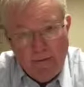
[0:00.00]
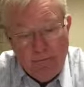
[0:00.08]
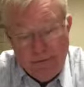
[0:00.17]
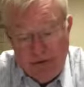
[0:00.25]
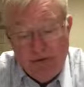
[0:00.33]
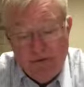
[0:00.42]

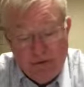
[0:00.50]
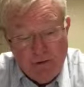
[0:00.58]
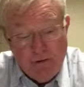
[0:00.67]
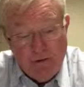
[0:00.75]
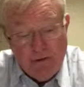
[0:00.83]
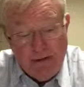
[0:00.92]
The
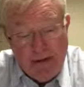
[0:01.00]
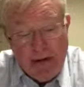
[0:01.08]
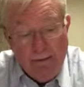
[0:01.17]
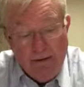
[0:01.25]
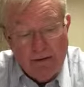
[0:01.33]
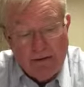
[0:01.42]
danger, the
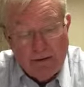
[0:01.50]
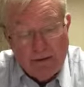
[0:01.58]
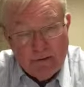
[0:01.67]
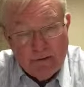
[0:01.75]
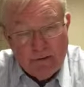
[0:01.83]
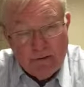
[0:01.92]
damage
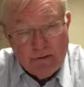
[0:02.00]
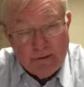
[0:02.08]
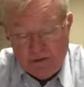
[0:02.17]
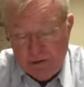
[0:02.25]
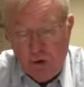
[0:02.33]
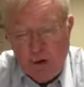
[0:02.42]

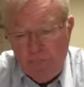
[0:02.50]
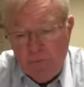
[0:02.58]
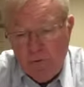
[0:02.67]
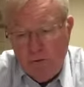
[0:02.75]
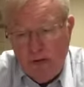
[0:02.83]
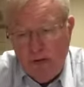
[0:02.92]
is
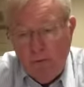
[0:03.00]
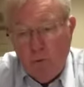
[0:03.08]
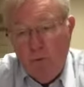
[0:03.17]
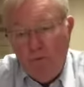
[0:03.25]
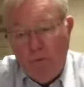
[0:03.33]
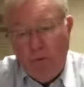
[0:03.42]
awful, and
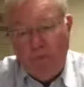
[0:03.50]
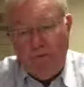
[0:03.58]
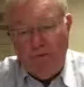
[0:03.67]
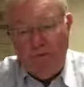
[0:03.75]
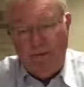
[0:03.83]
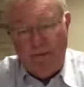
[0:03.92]
more
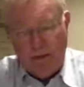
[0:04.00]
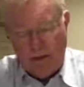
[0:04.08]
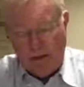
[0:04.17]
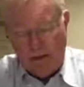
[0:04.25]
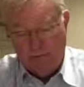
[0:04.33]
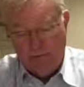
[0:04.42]
often than not,